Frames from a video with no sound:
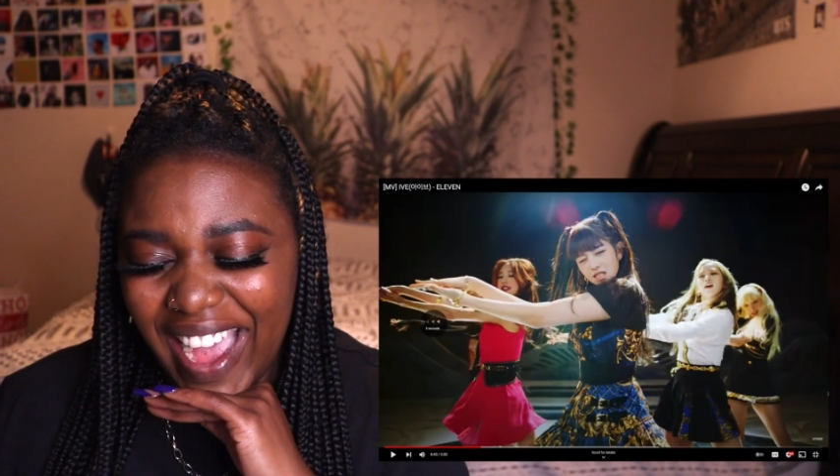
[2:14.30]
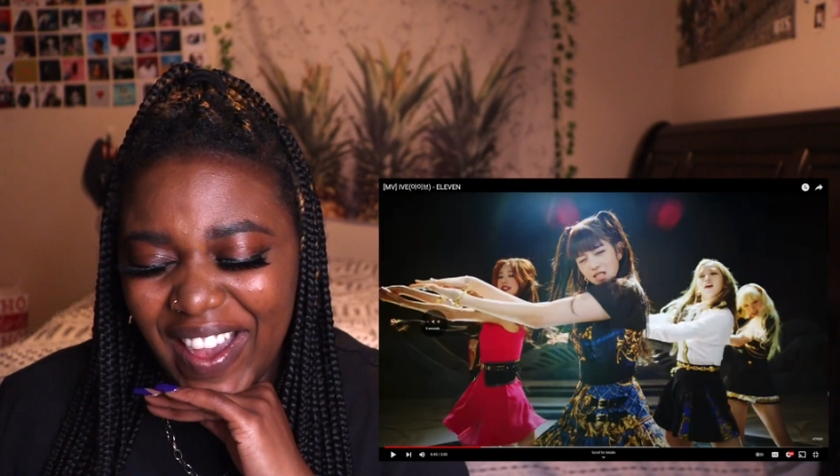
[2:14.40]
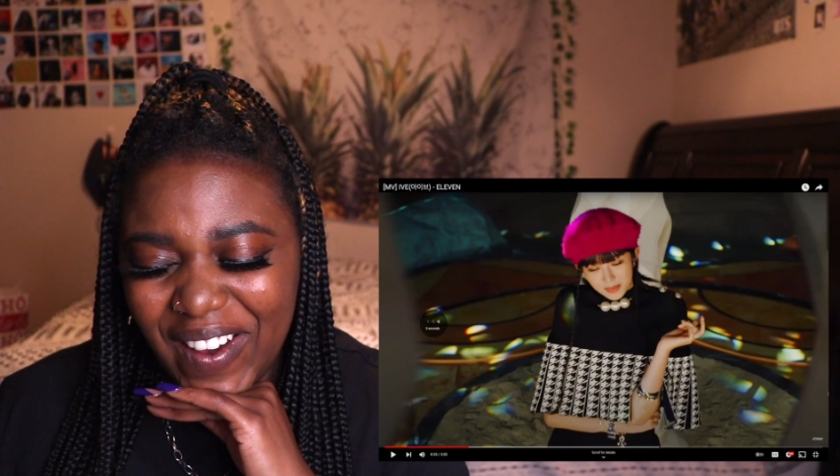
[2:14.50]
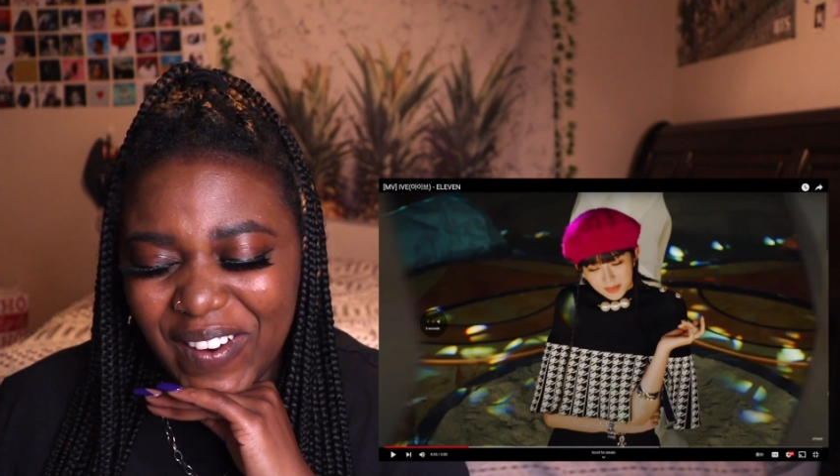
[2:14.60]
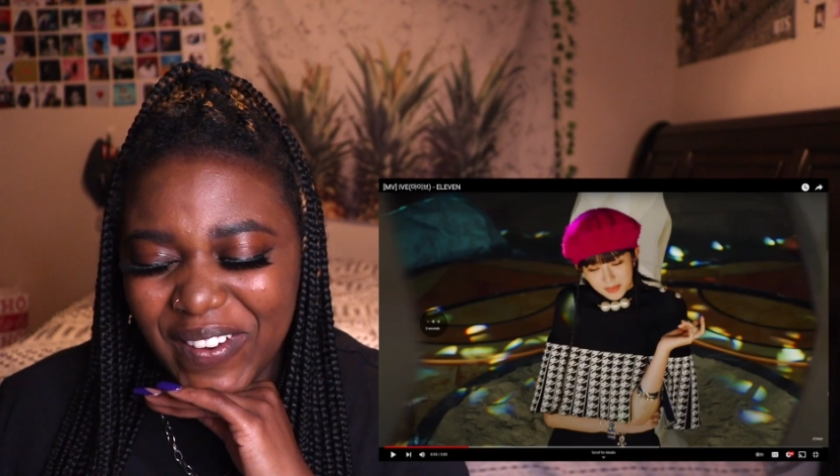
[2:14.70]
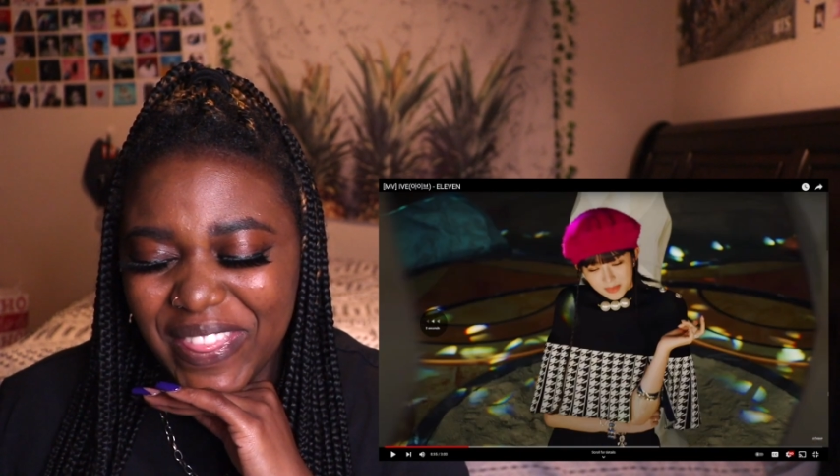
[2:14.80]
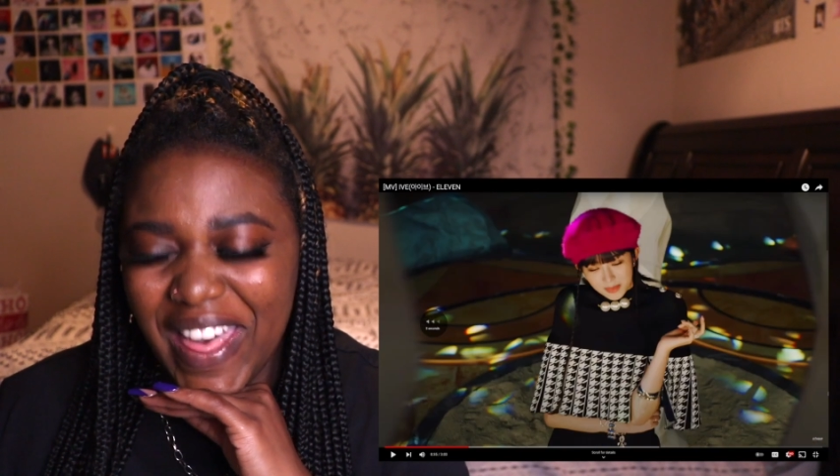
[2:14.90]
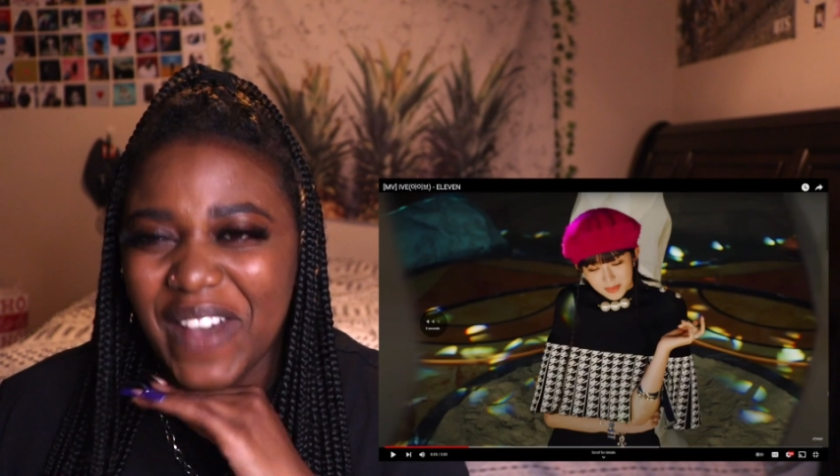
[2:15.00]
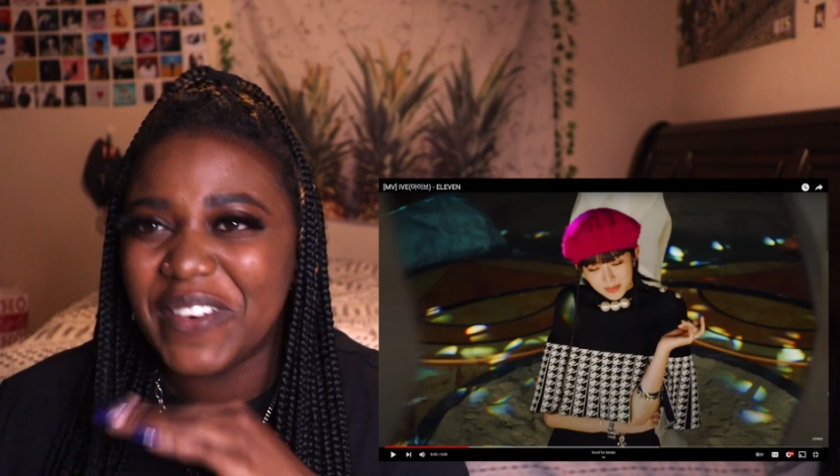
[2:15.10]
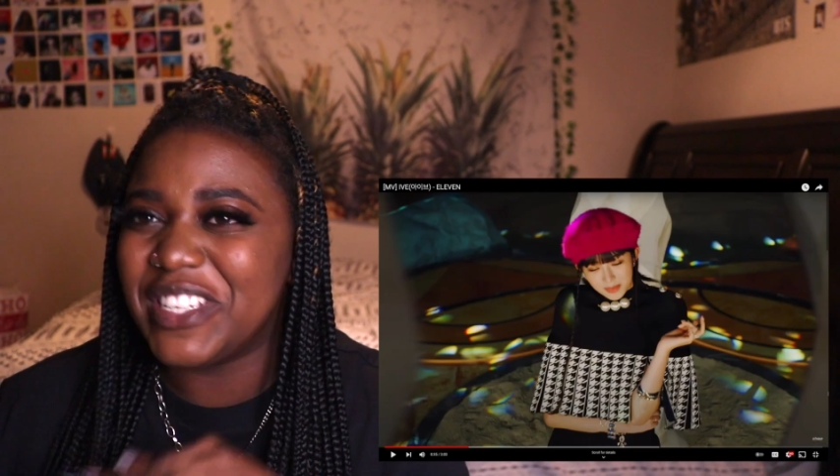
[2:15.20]
Oh,
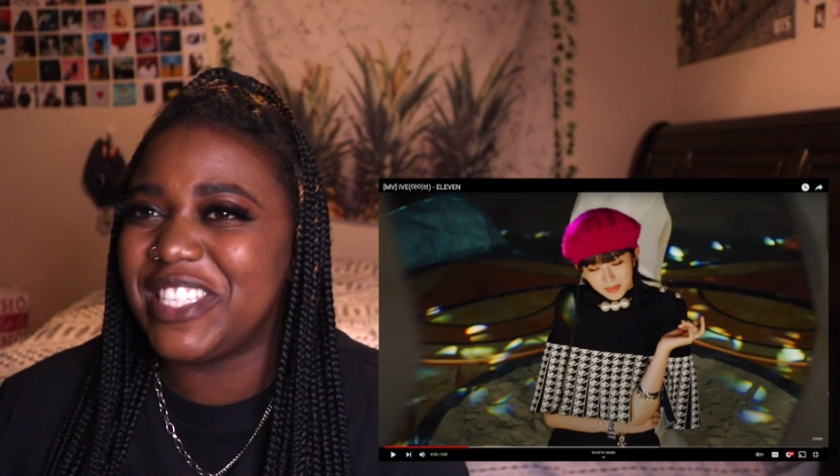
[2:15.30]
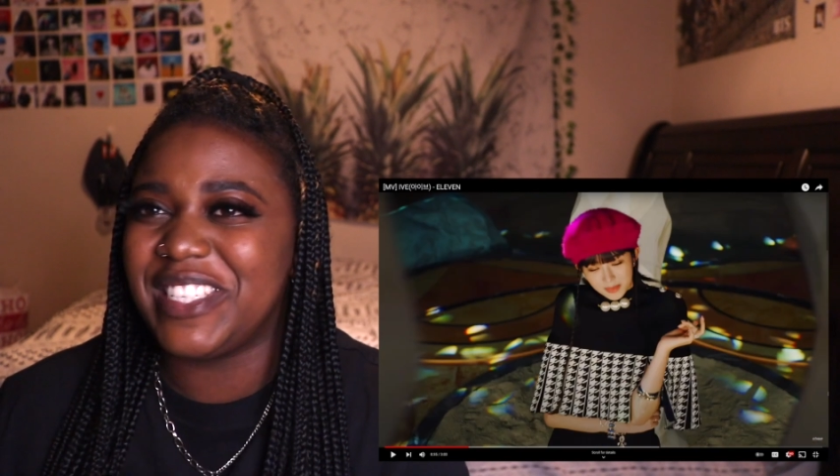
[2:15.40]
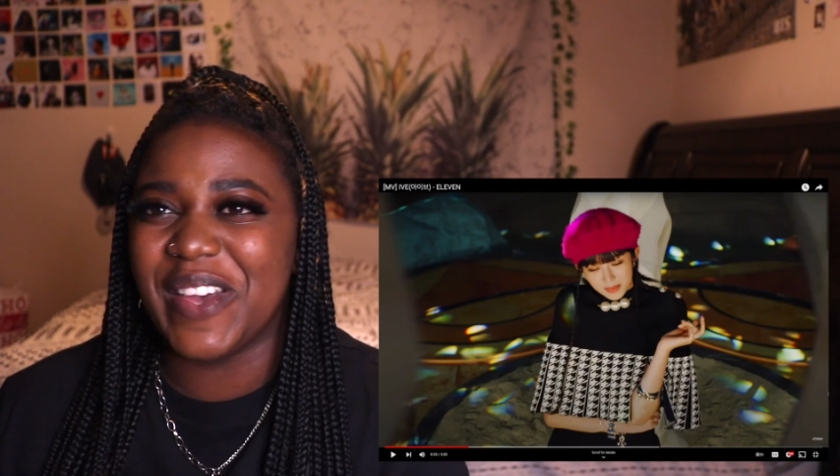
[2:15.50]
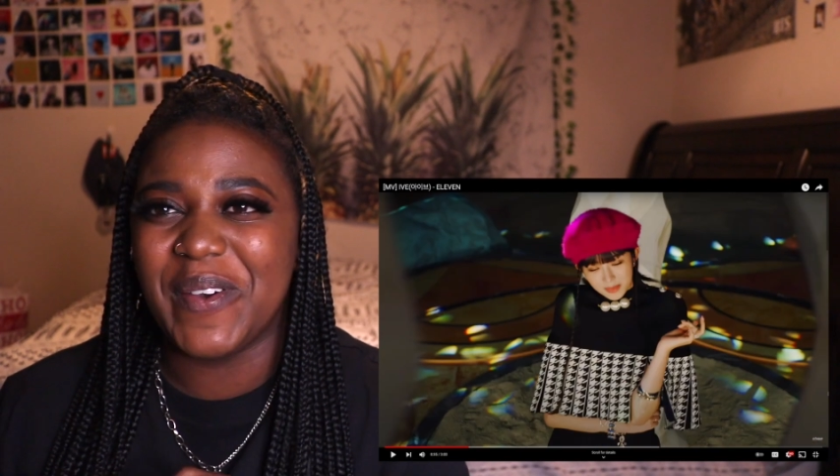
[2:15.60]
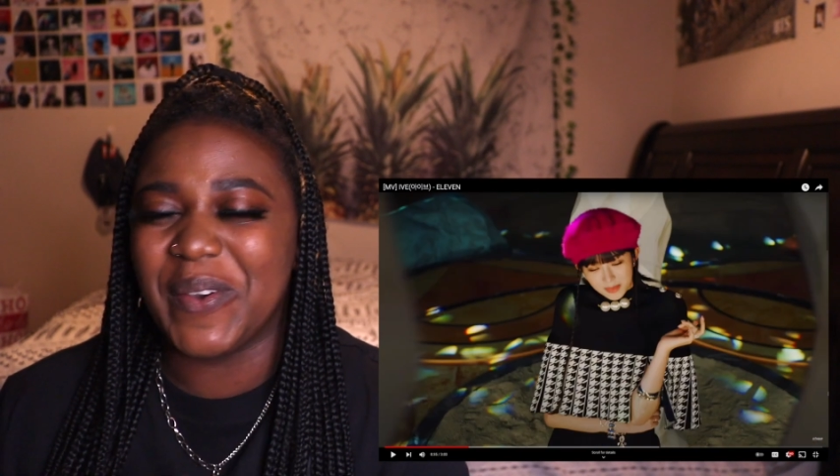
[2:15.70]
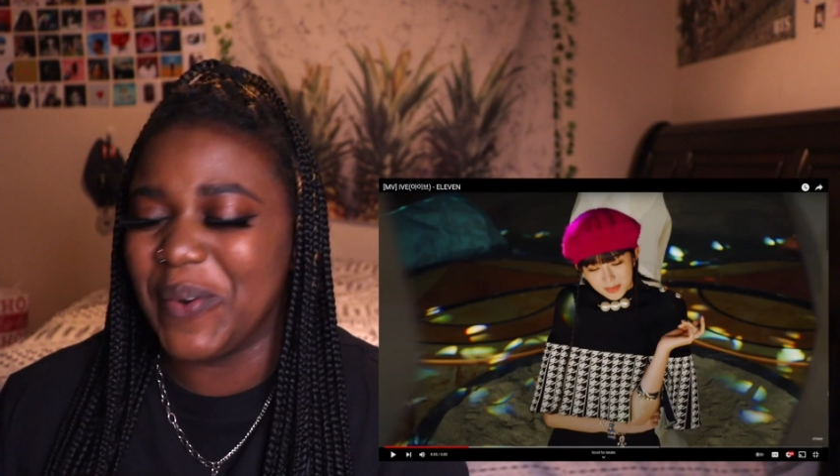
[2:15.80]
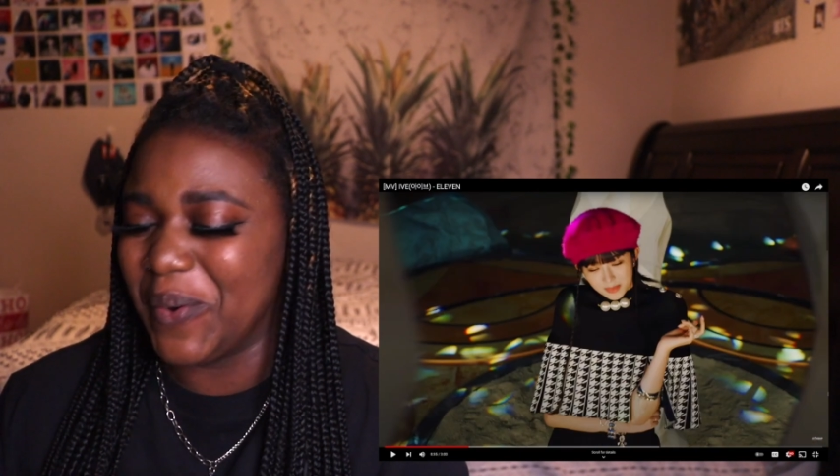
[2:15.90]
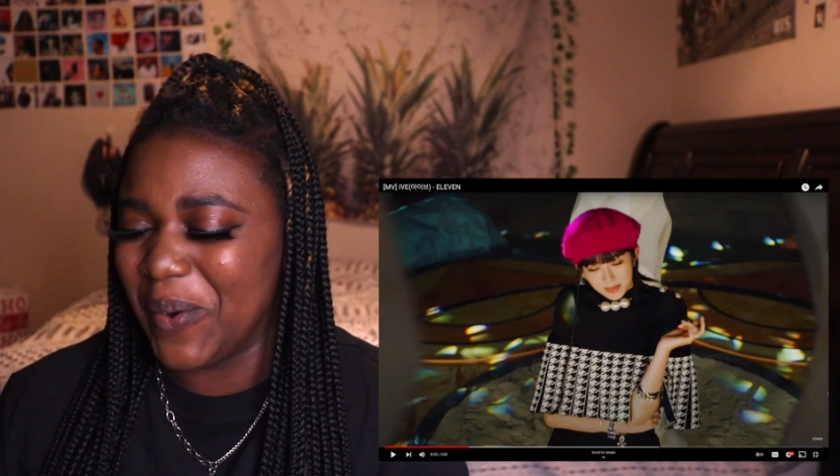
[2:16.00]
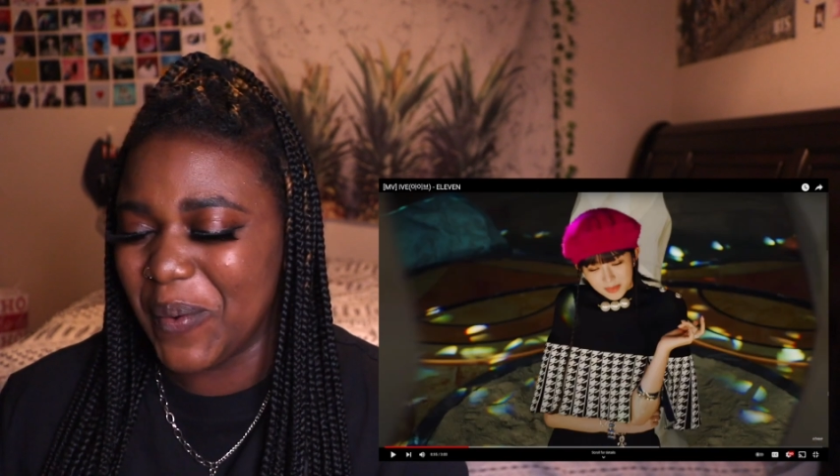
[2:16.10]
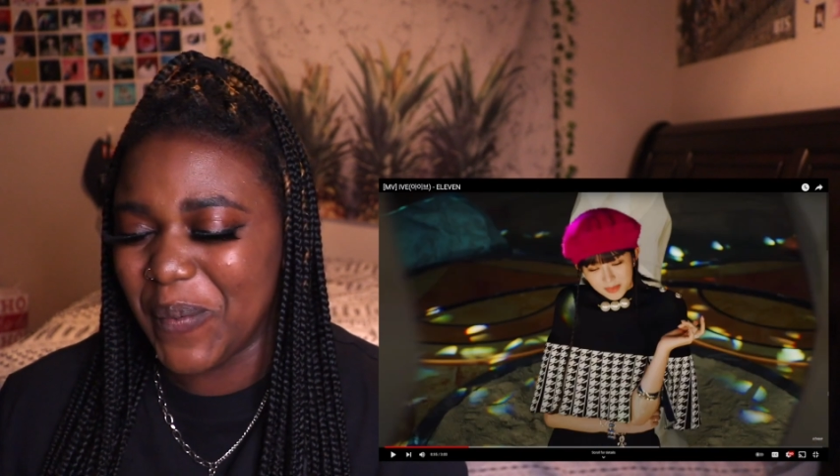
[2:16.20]
that was so
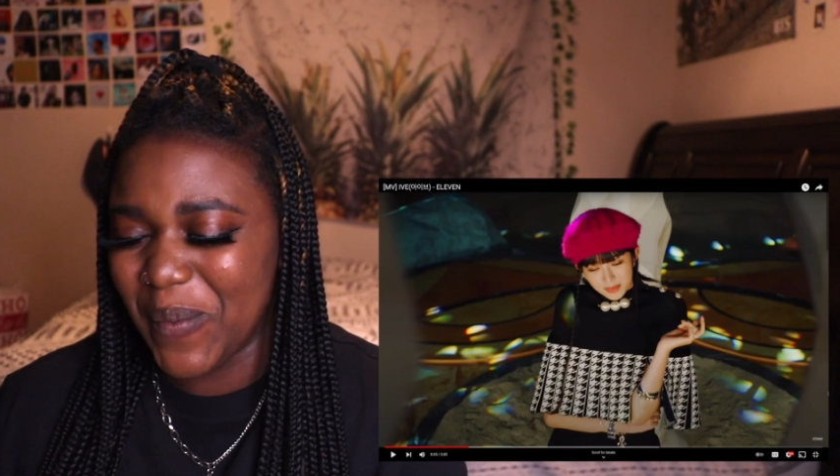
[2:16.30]
cool.